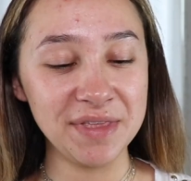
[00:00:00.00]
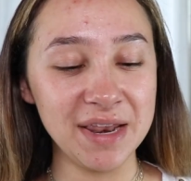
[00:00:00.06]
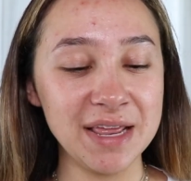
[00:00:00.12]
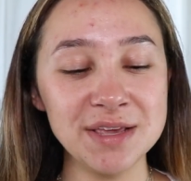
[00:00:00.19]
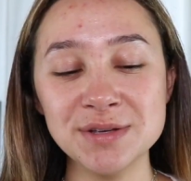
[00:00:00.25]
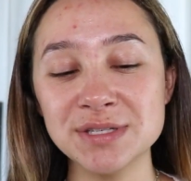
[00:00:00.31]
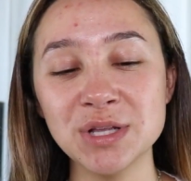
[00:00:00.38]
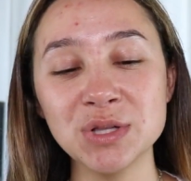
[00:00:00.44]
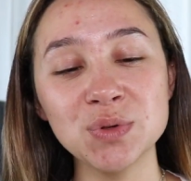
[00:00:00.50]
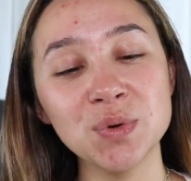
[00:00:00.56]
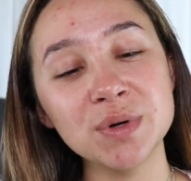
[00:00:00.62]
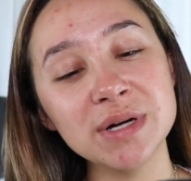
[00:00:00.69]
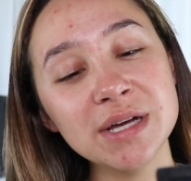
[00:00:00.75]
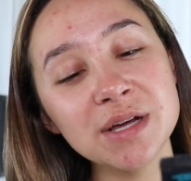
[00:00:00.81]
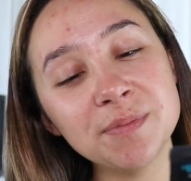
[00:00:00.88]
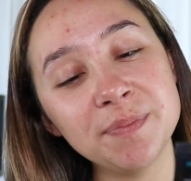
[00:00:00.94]
And I use the
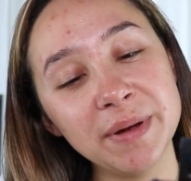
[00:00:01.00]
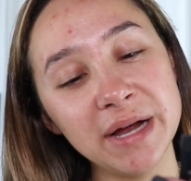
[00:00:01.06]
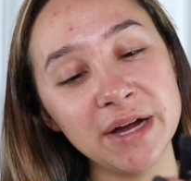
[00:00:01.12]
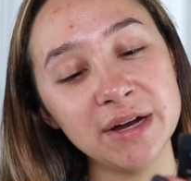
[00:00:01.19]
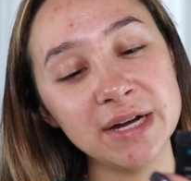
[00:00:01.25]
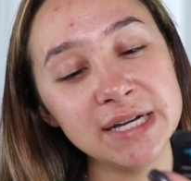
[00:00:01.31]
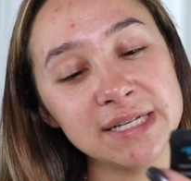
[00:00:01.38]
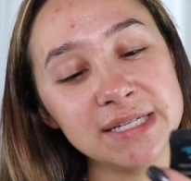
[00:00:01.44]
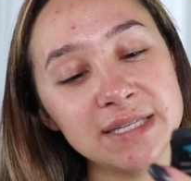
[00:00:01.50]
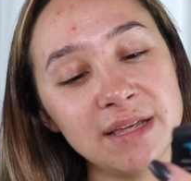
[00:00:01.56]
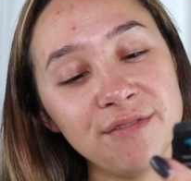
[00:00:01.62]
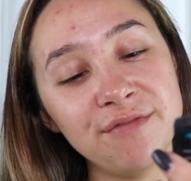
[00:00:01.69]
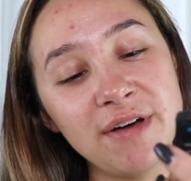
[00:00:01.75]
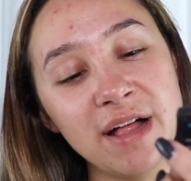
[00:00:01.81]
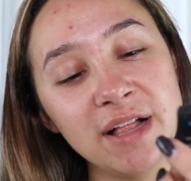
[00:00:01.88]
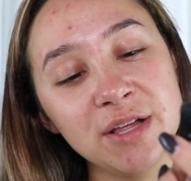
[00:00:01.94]
L'Oreal Paris
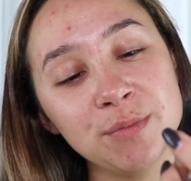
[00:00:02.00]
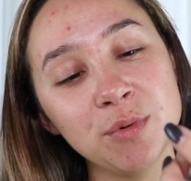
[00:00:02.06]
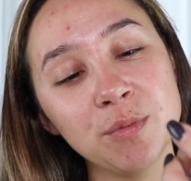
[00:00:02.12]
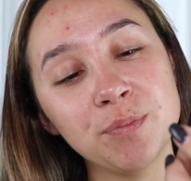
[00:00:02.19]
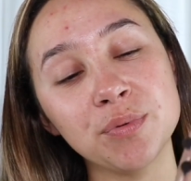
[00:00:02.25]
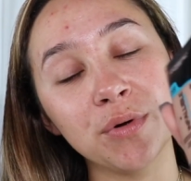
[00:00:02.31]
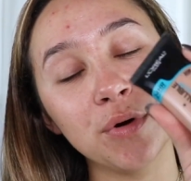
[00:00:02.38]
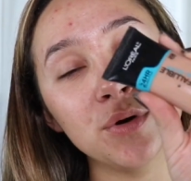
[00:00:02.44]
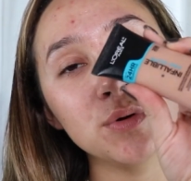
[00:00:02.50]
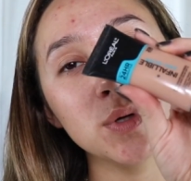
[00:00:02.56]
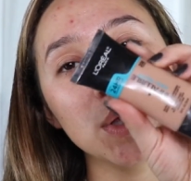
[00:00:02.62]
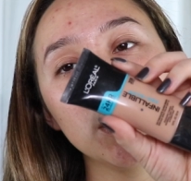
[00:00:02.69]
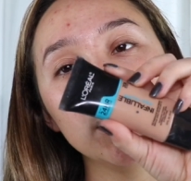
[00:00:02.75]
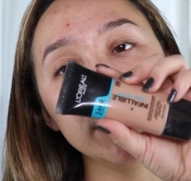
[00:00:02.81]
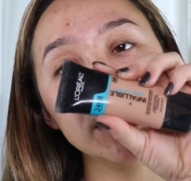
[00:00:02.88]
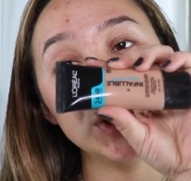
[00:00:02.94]
Infallible Pro
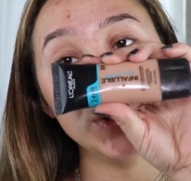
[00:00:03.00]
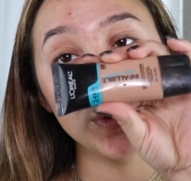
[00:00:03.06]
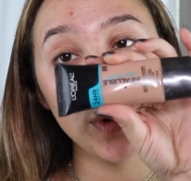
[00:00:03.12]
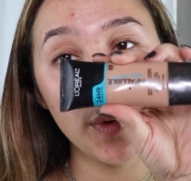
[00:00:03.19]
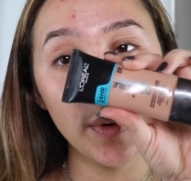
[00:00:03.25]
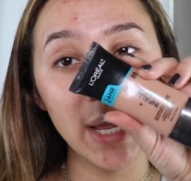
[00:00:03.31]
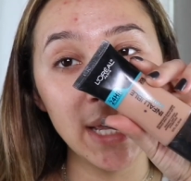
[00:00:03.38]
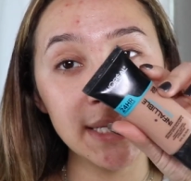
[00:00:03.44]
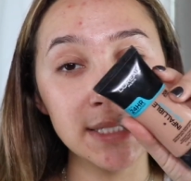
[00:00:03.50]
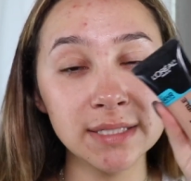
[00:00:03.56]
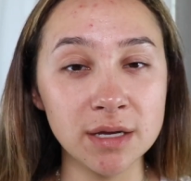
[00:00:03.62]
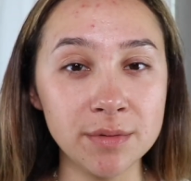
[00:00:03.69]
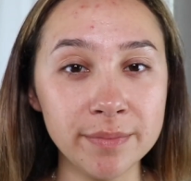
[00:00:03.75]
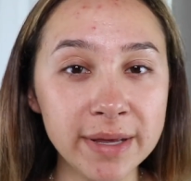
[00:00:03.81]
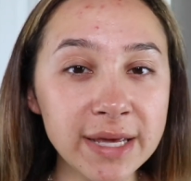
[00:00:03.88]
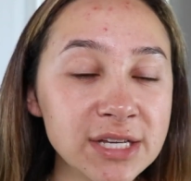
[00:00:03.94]
Glow in 208
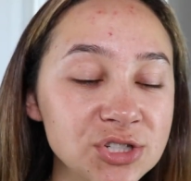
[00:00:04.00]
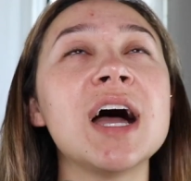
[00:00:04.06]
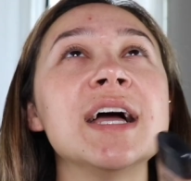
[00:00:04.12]
Sun Beige.